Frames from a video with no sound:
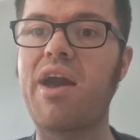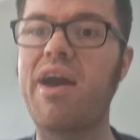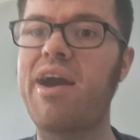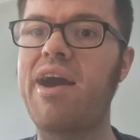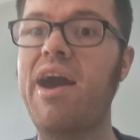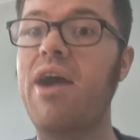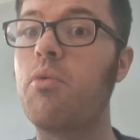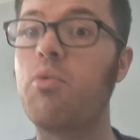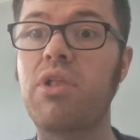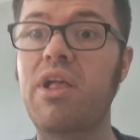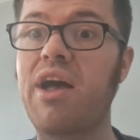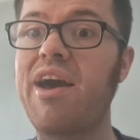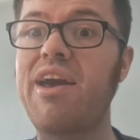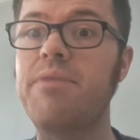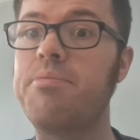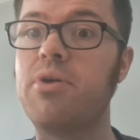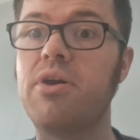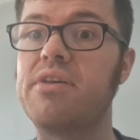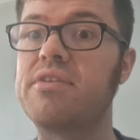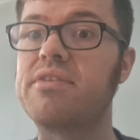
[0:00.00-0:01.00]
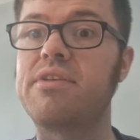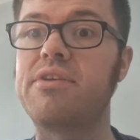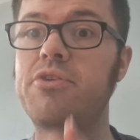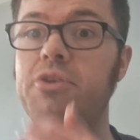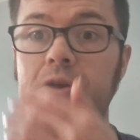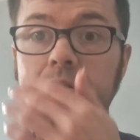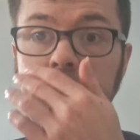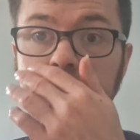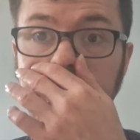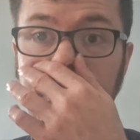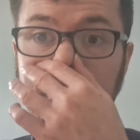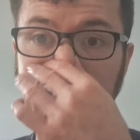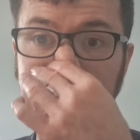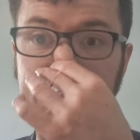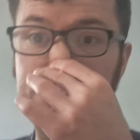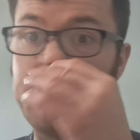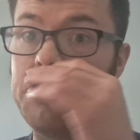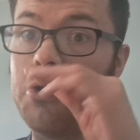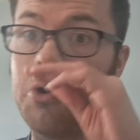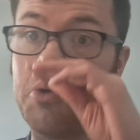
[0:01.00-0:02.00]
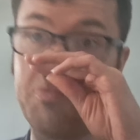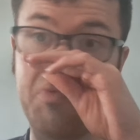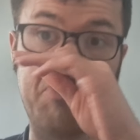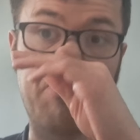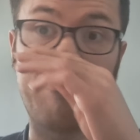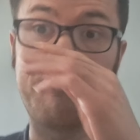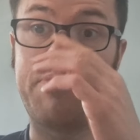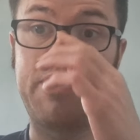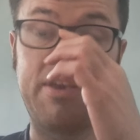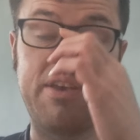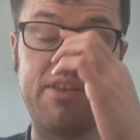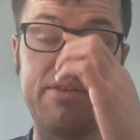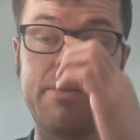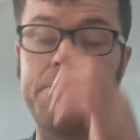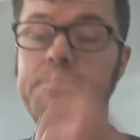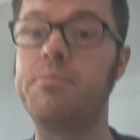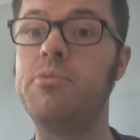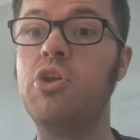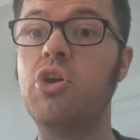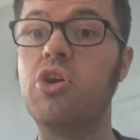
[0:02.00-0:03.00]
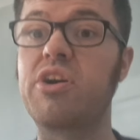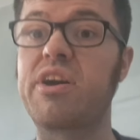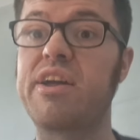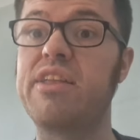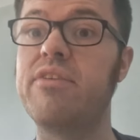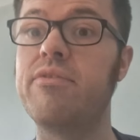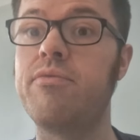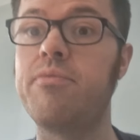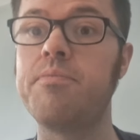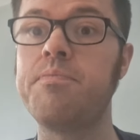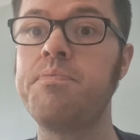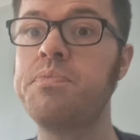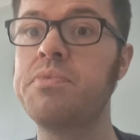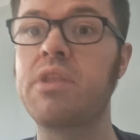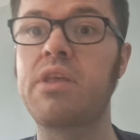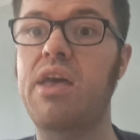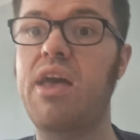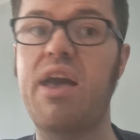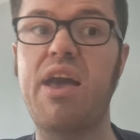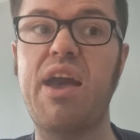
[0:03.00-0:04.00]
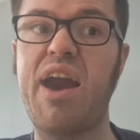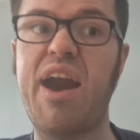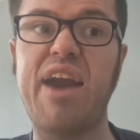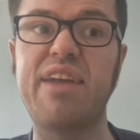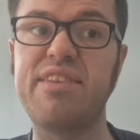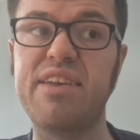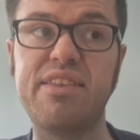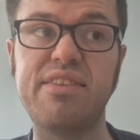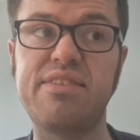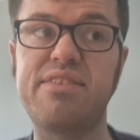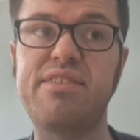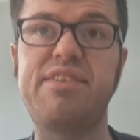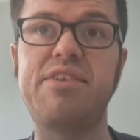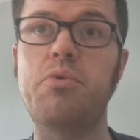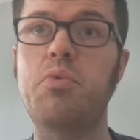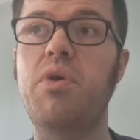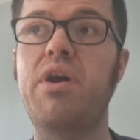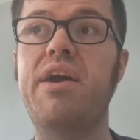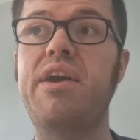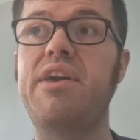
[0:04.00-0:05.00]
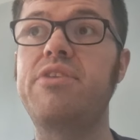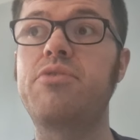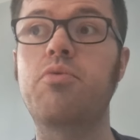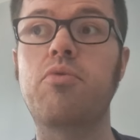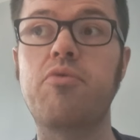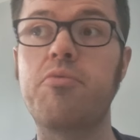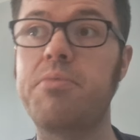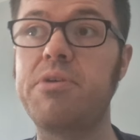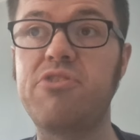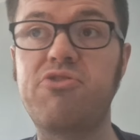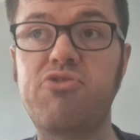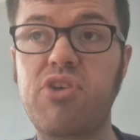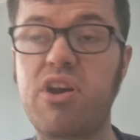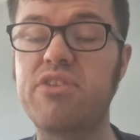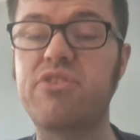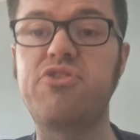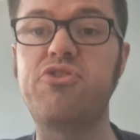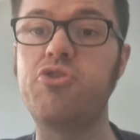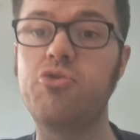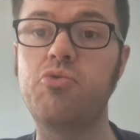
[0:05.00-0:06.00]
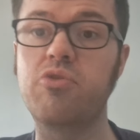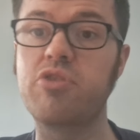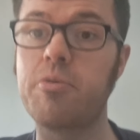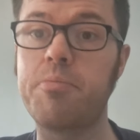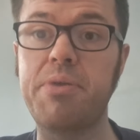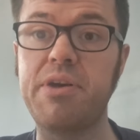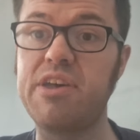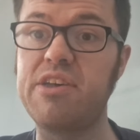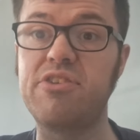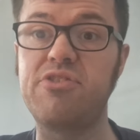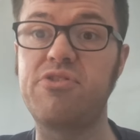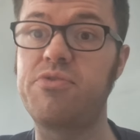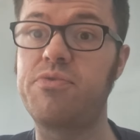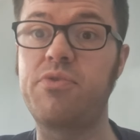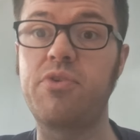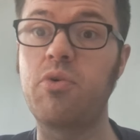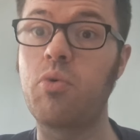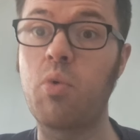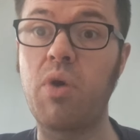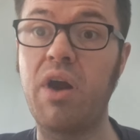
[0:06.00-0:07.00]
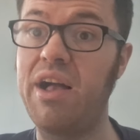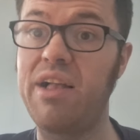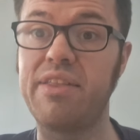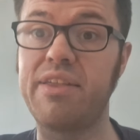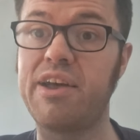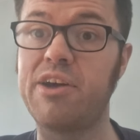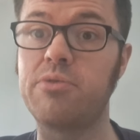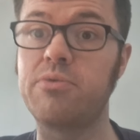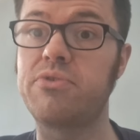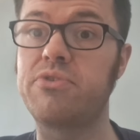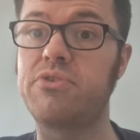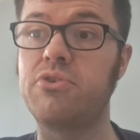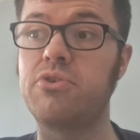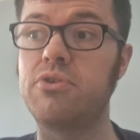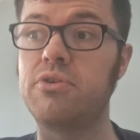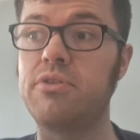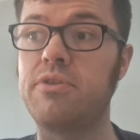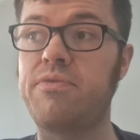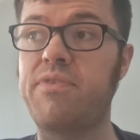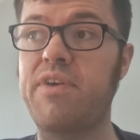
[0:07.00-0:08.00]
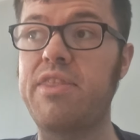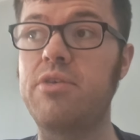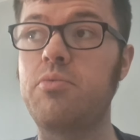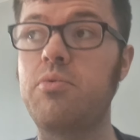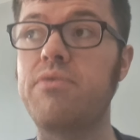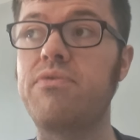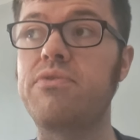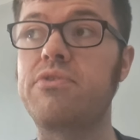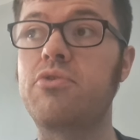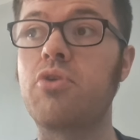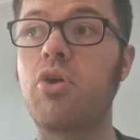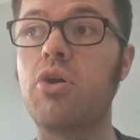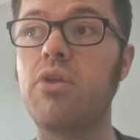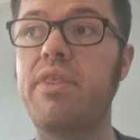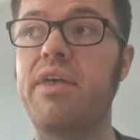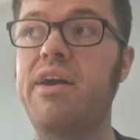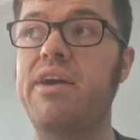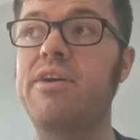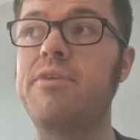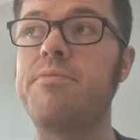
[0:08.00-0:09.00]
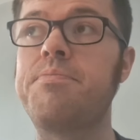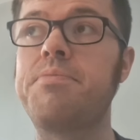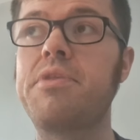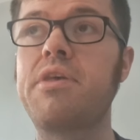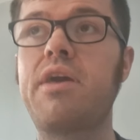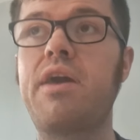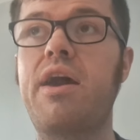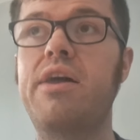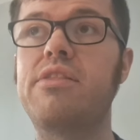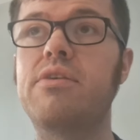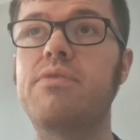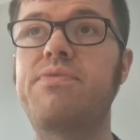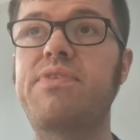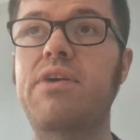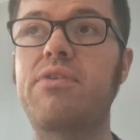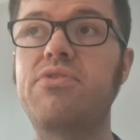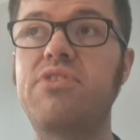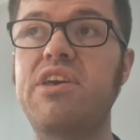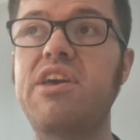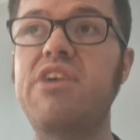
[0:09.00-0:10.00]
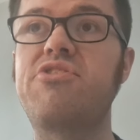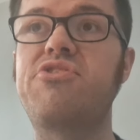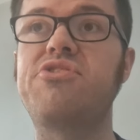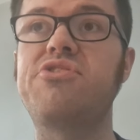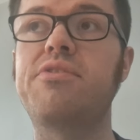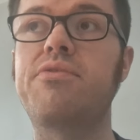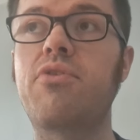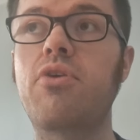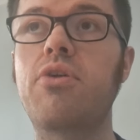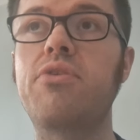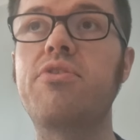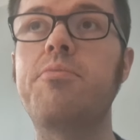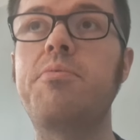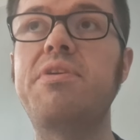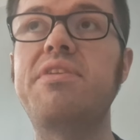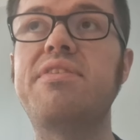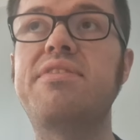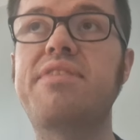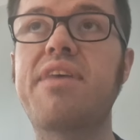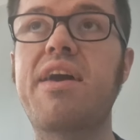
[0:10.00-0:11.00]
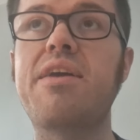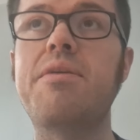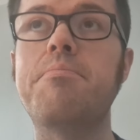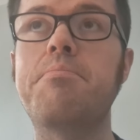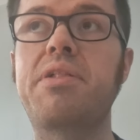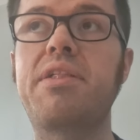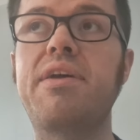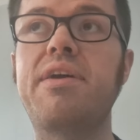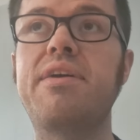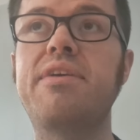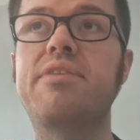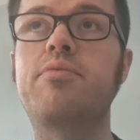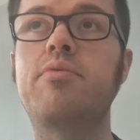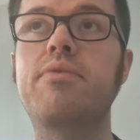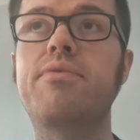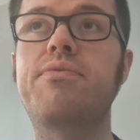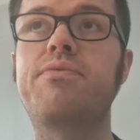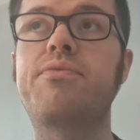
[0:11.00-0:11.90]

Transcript: I personally haven't known what we've been, you know, kind of identity-wise, what we've been trying to do on the pitch for a while now. So the fact that we've got that and the foundations have already been set in place